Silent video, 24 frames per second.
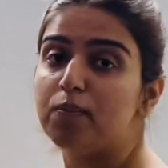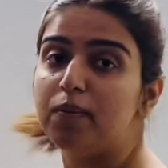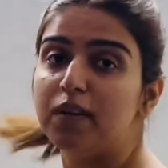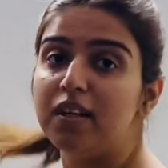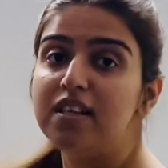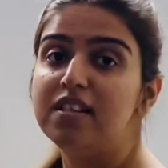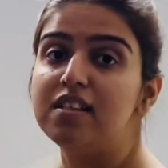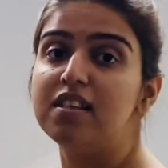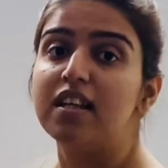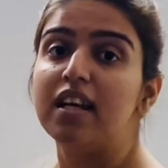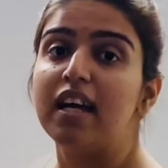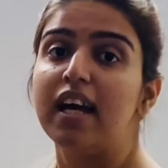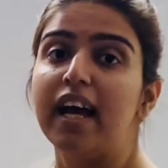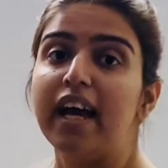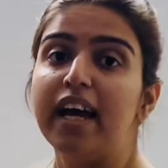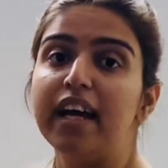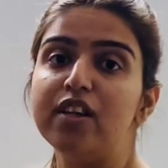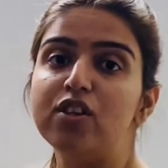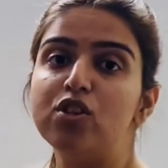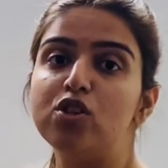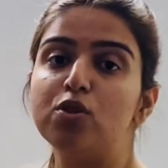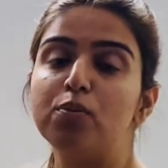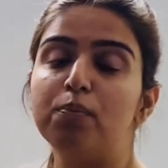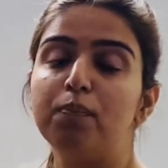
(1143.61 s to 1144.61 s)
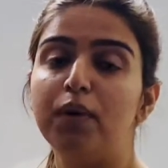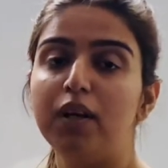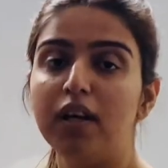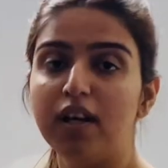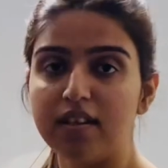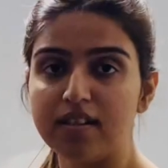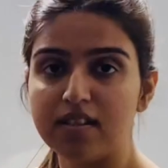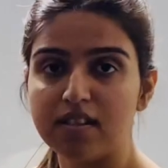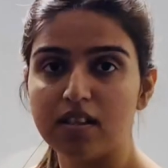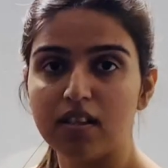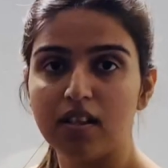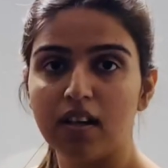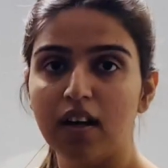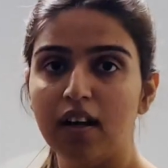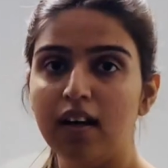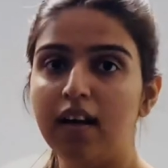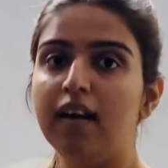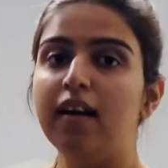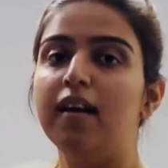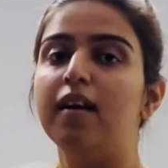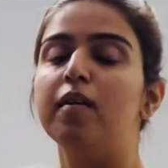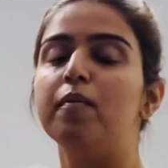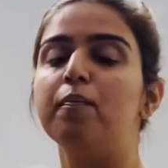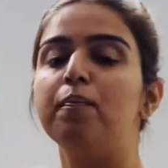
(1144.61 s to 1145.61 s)
plus H plus.
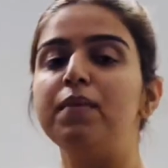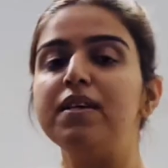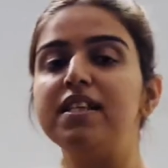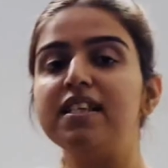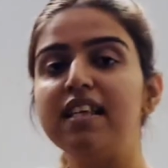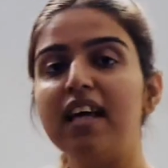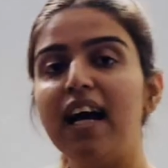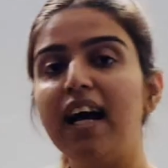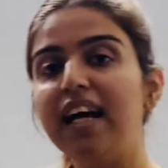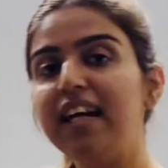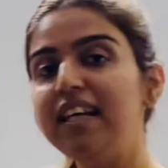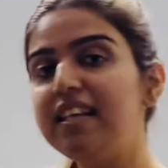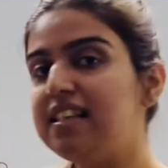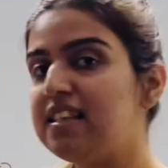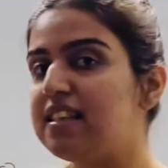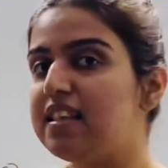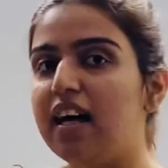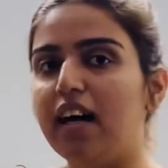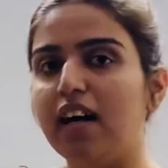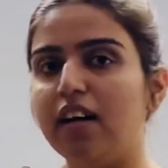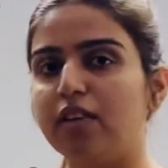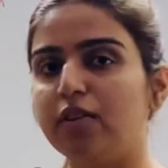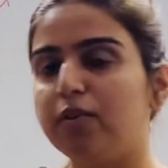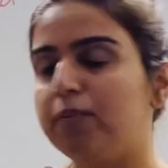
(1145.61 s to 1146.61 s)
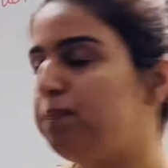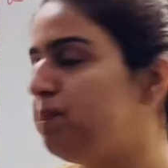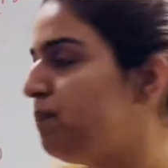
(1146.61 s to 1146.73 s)
Besides that,